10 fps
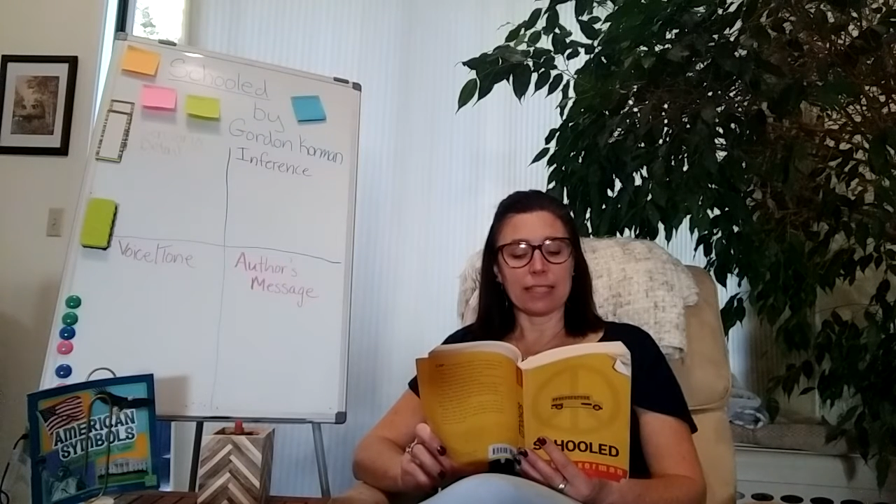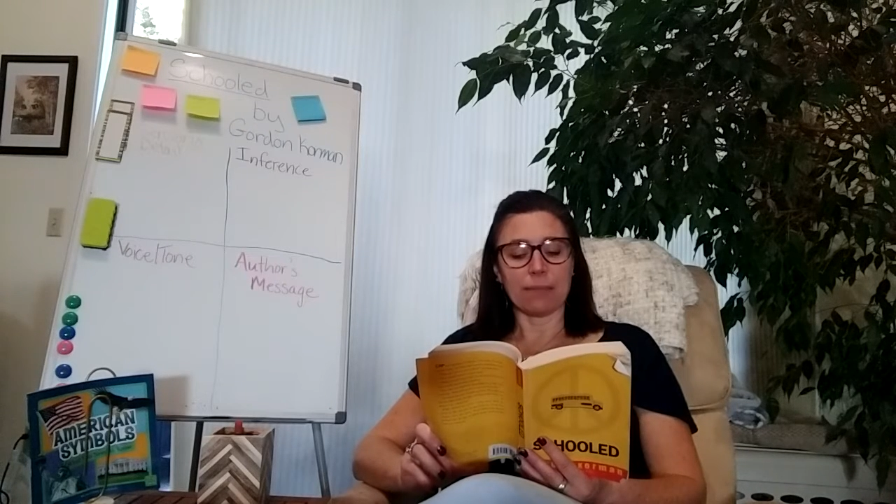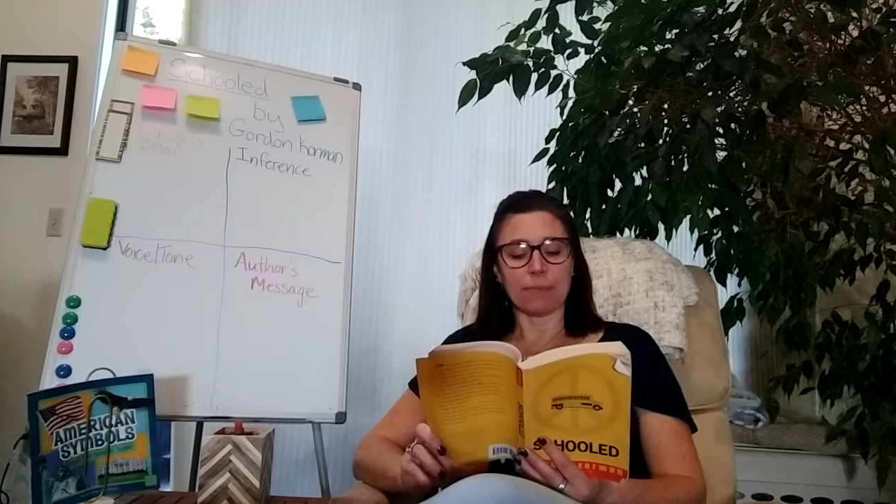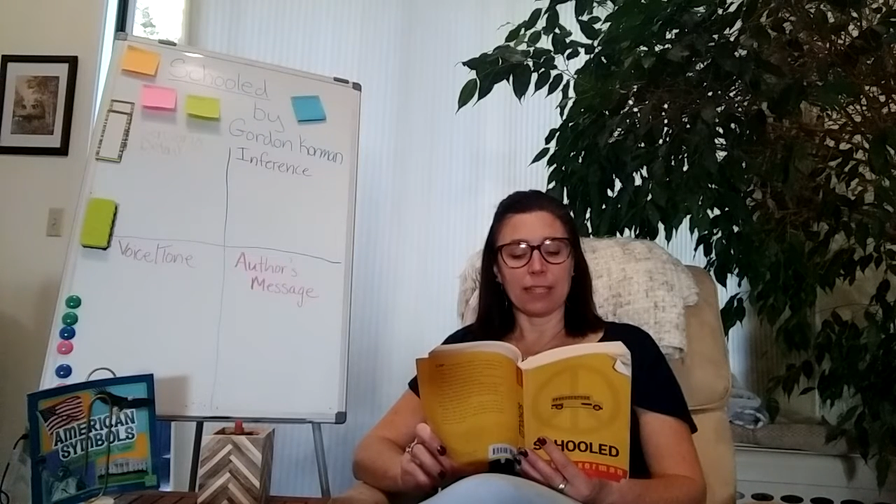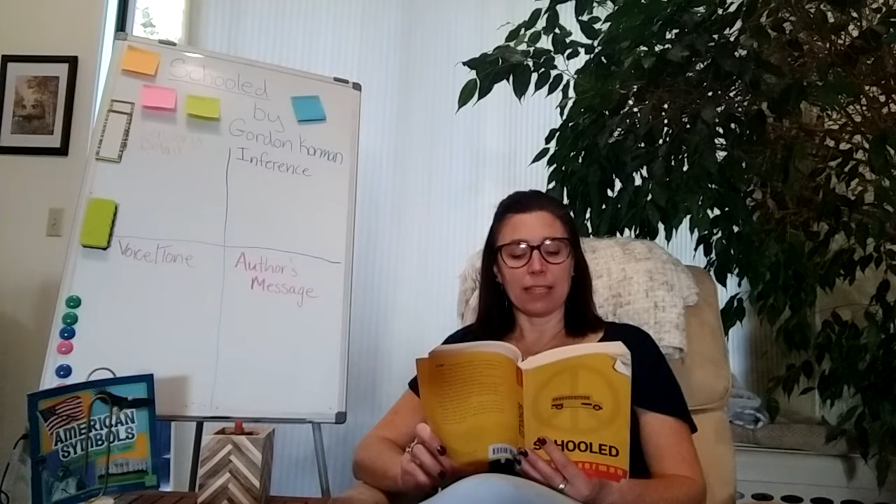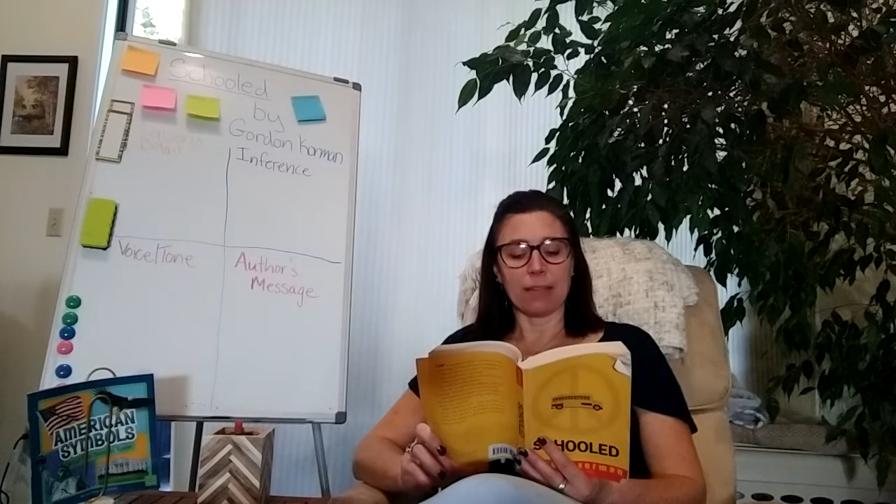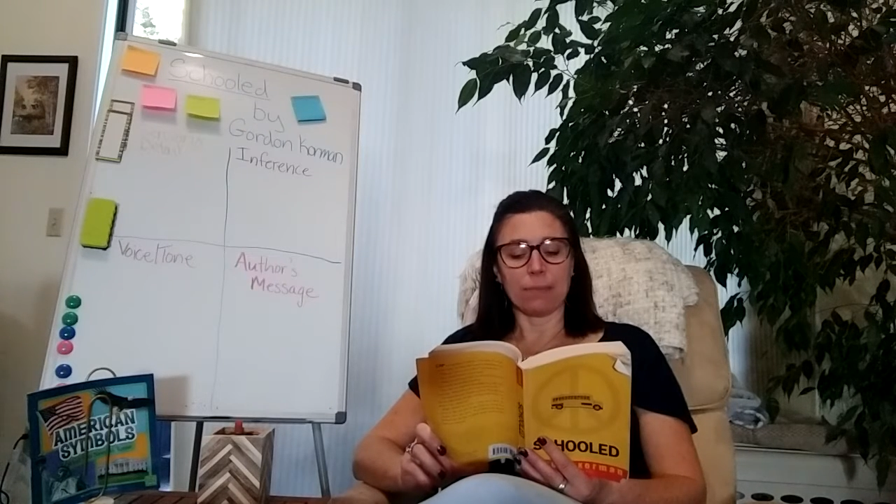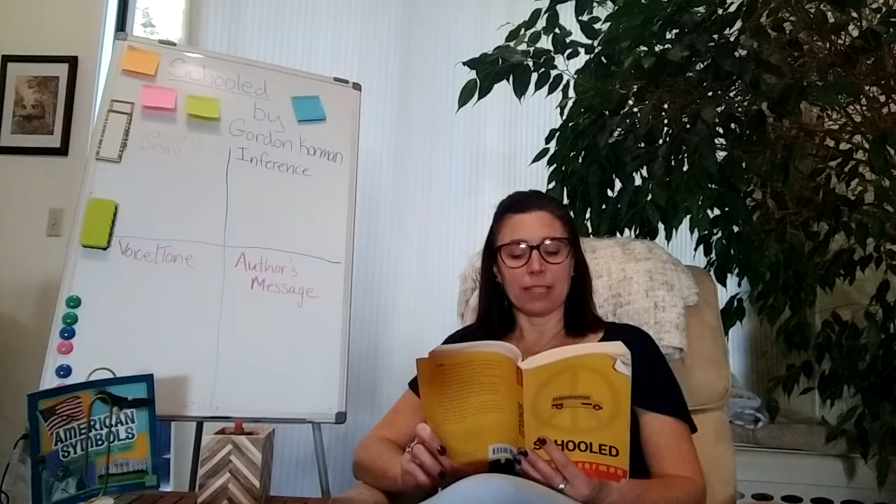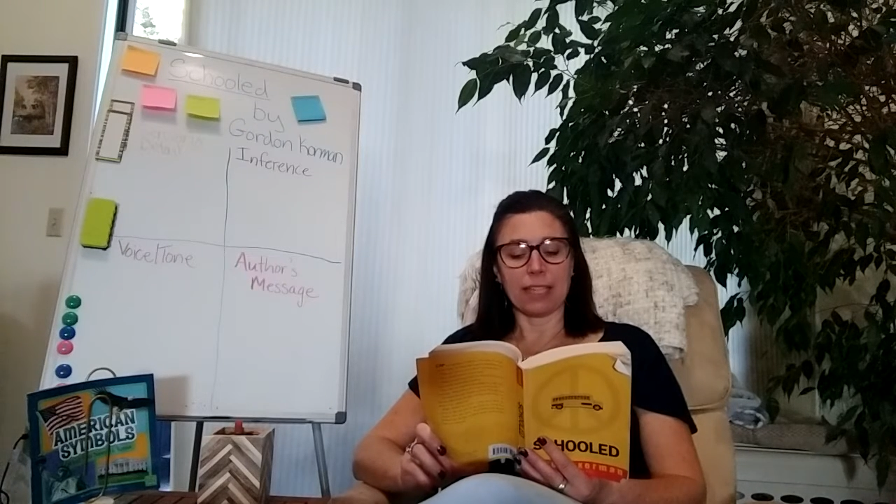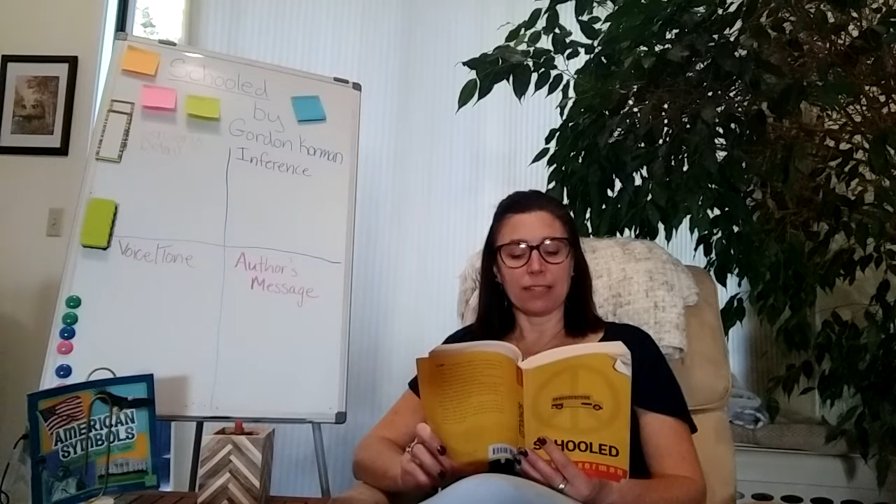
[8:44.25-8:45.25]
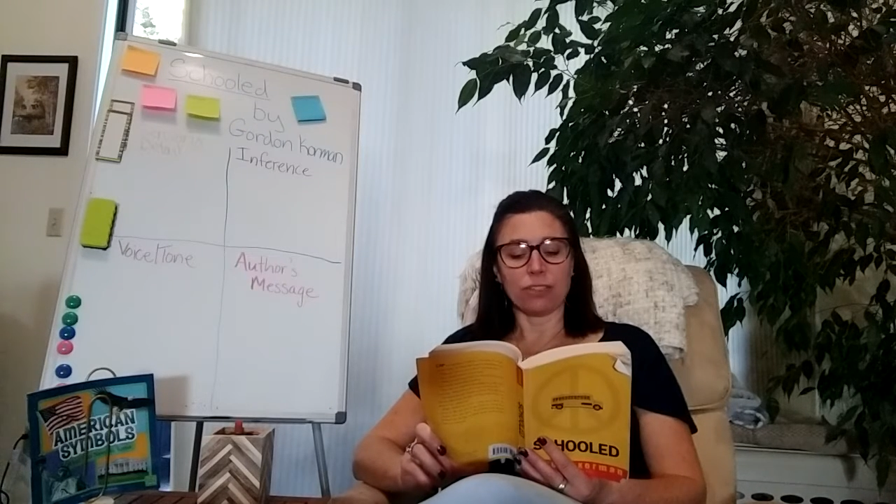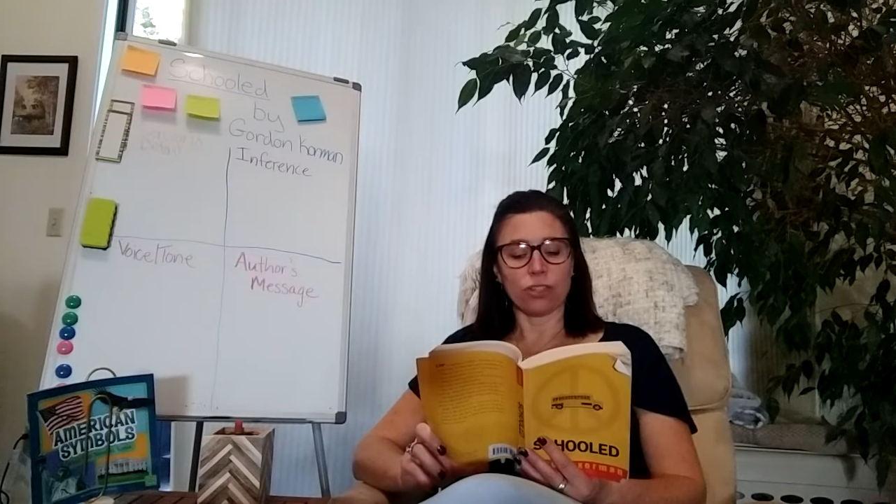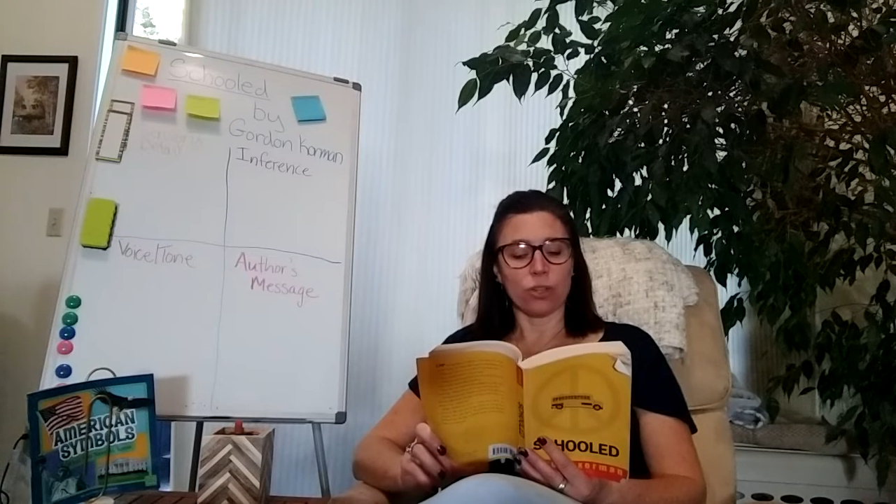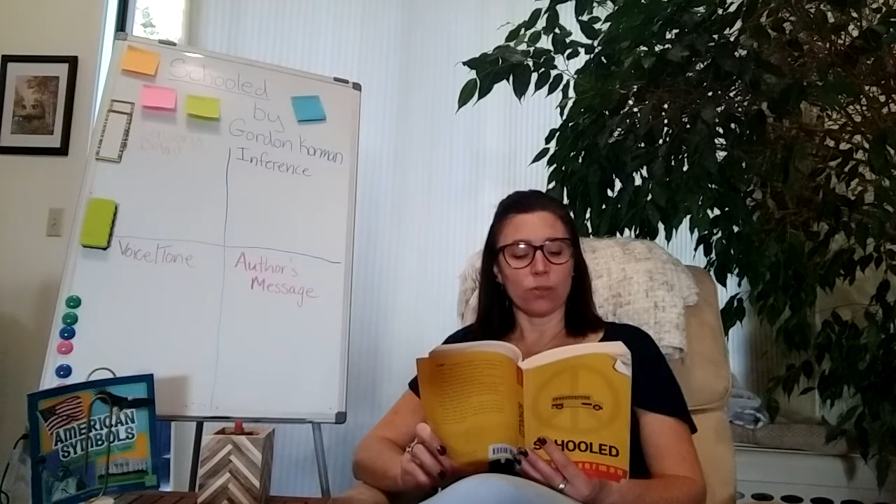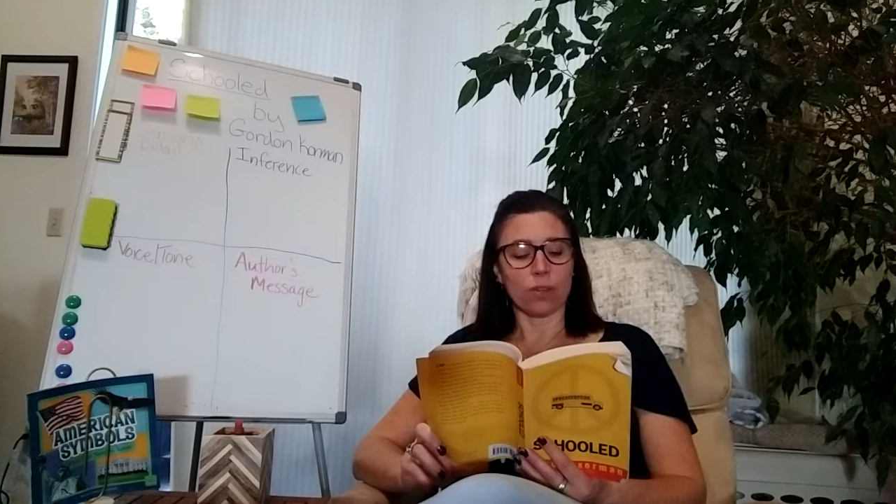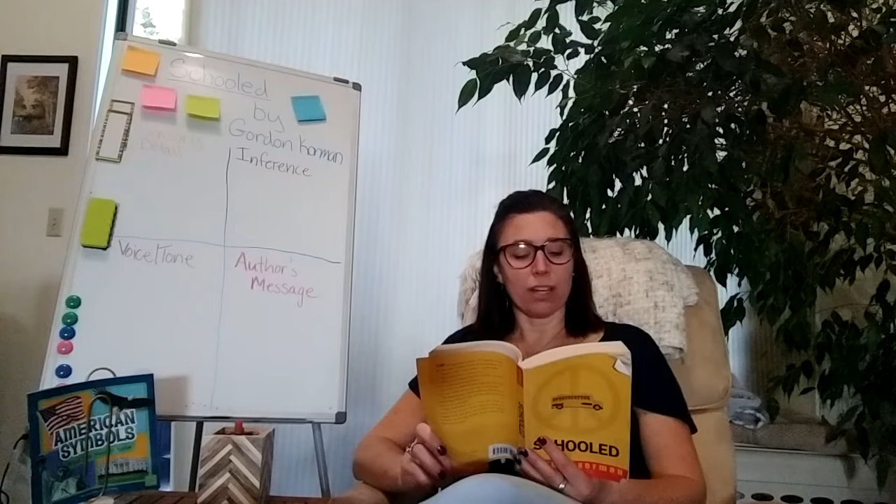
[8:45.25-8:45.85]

something and began to choke